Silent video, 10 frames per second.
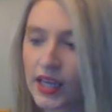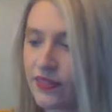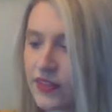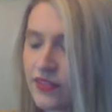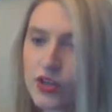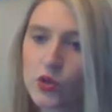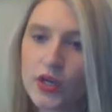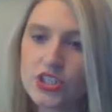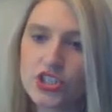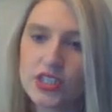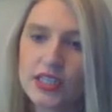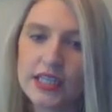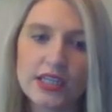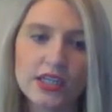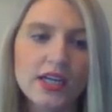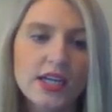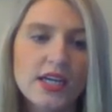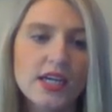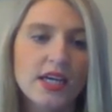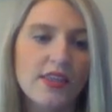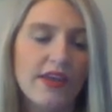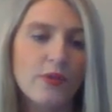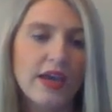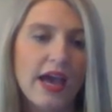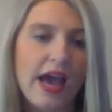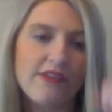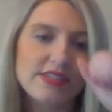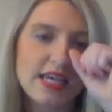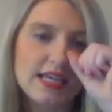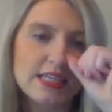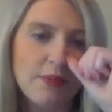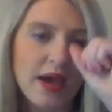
And then the question here that we have says,